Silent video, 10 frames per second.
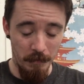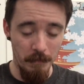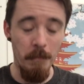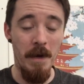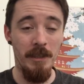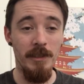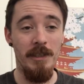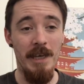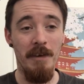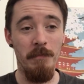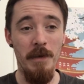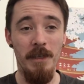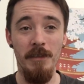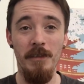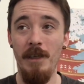Man City have
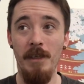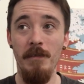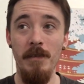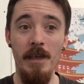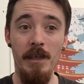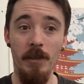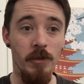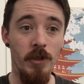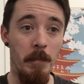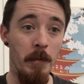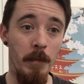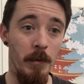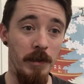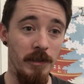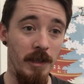been nearly
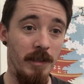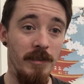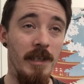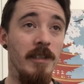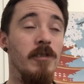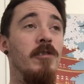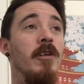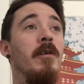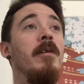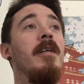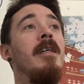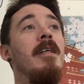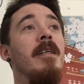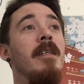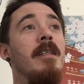unstoppable in a certain sense, so
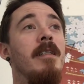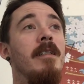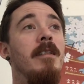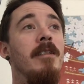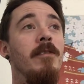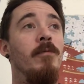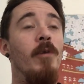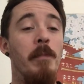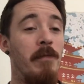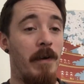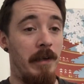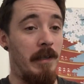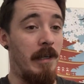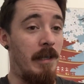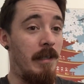we'll be very
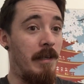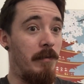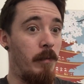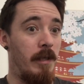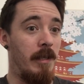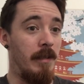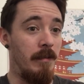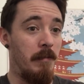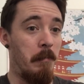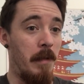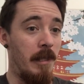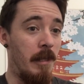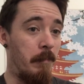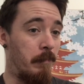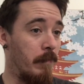lucky if we can beat
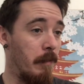them.